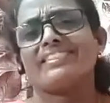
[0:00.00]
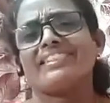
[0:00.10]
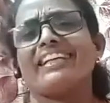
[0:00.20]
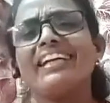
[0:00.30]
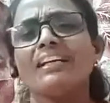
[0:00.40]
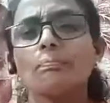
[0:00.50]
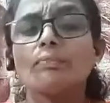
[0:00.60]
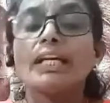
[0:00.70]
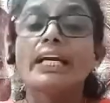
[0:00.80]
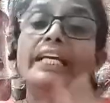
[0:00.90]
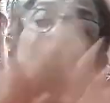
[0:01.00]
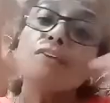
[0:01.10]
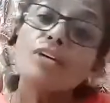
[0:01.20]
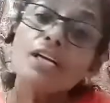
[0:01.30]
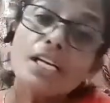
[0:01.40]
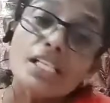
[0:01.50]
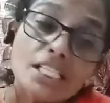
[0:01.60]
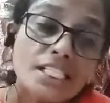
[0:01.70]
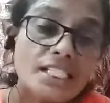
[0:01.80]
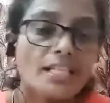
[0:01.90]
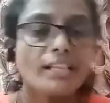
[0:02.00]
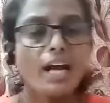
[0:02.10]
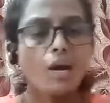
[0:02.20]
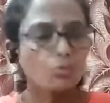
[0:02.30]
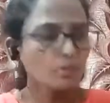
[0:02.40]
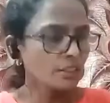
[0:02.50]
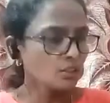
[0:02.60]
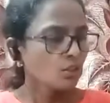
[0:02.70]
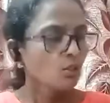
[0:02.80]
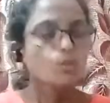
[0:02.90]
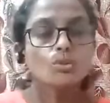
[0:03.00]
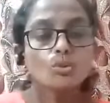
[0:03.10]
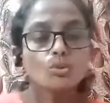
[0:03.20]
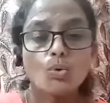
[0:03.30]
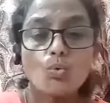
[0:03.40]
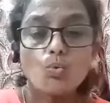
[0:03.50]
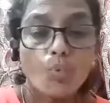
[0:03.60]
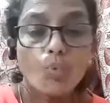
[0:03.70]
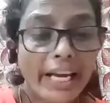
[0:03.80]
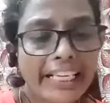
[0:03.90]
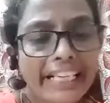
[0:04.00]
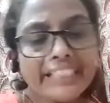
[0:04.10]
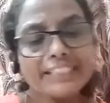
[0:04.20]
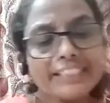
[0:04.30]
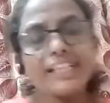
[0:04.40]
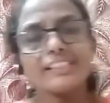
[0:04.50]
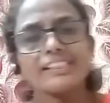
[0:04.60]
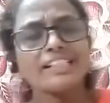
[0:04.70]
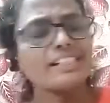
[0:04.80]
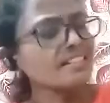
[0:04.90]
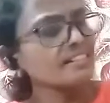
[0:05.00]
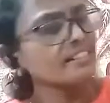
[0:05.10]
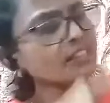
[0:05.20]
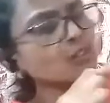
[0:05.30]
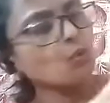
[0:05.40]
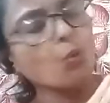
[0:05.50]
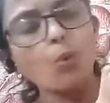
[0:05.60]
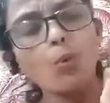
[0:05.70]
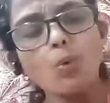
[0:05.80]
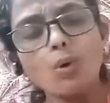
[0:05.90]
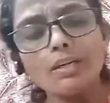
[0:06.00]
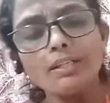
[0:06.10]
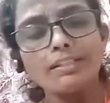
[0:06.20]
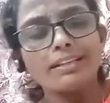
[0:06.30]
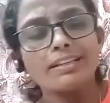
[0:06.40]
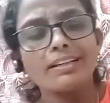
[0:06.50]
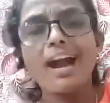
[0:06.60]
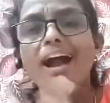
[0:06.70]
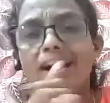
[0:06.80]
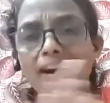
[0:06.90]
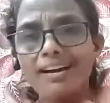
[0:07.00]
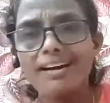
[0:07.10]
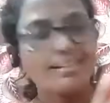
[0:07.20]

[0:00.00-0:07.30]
correct? In our surrounding. So when it touches this cold glass,